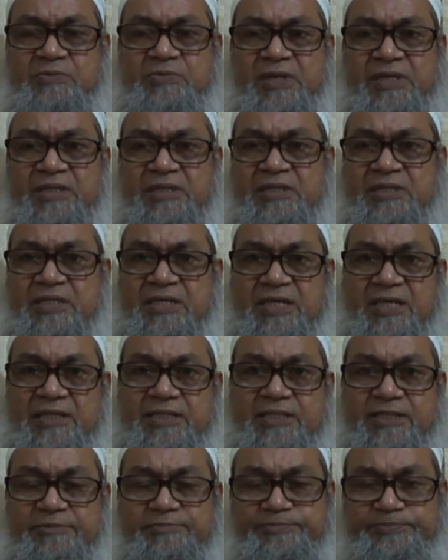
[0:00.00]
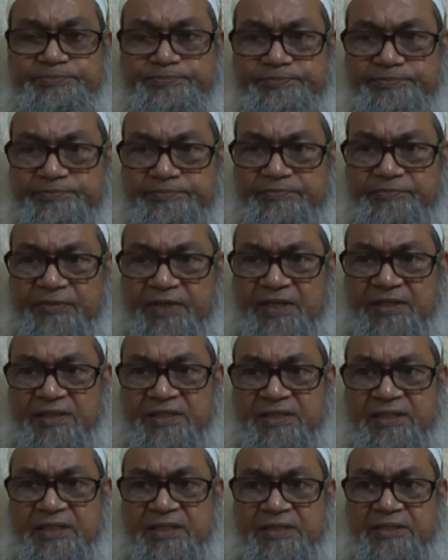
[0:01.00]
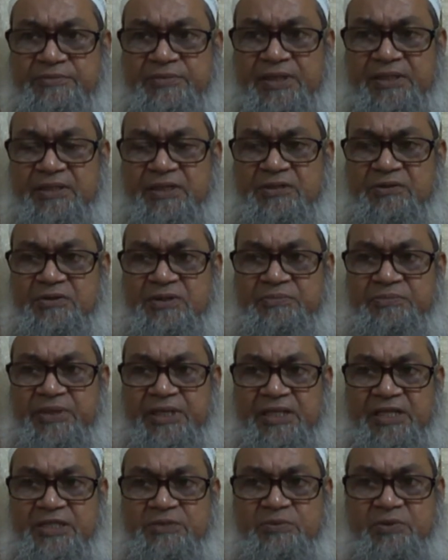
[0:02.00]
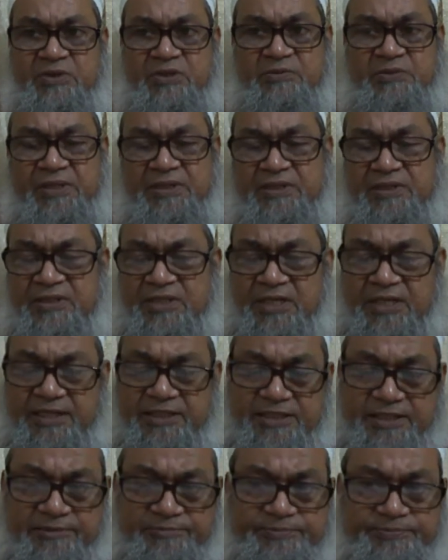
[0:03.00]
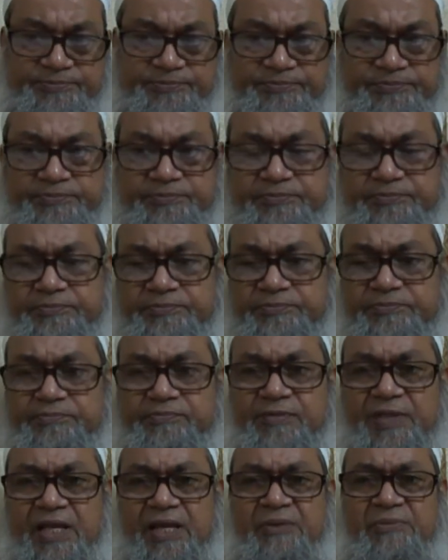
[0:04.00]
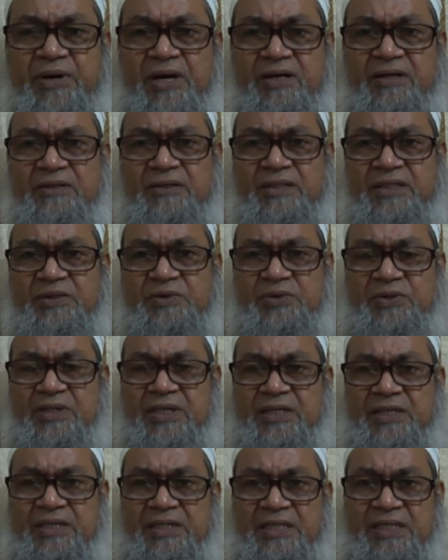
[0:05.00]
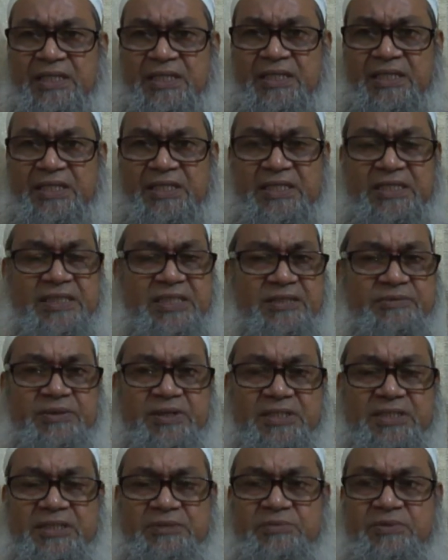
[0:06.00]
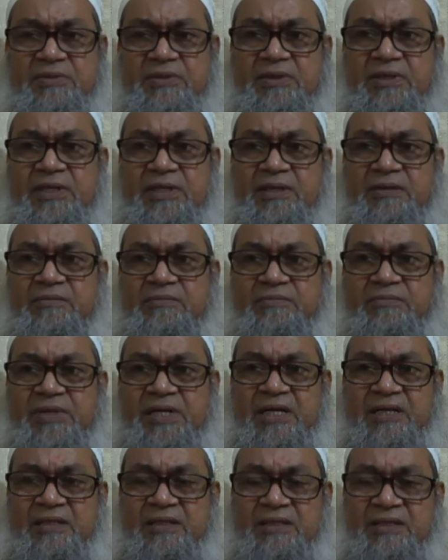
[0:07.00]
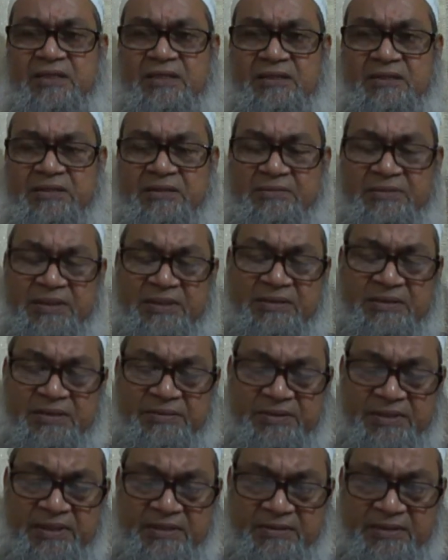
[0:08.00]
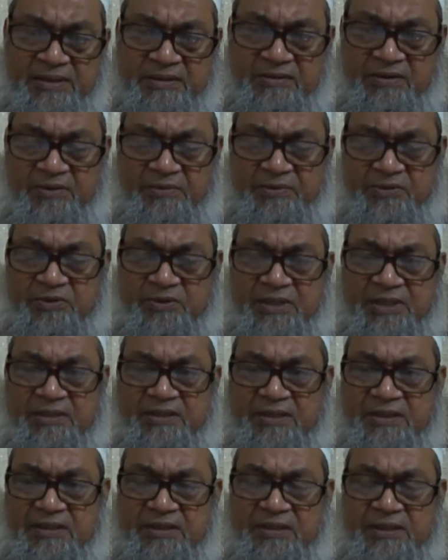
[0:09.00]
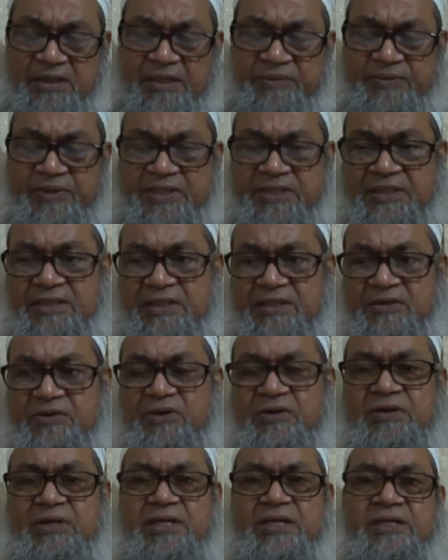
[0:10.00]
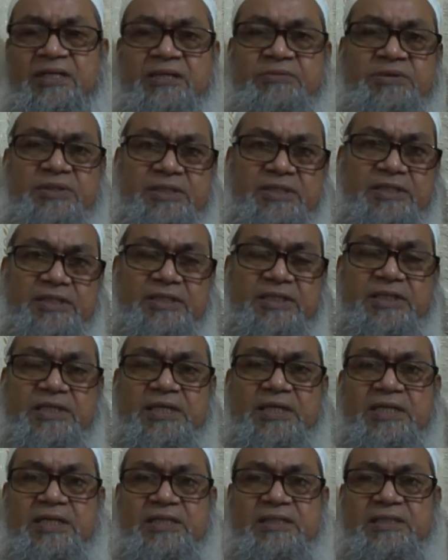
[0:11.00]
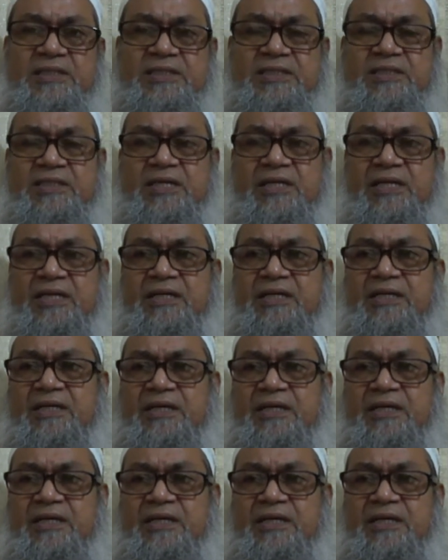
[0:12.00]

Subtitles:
by these drugs, dizziness, vertigo, imbalance produced by these drugs. But usually this is reversible, and it also affects the cochlear division. This drug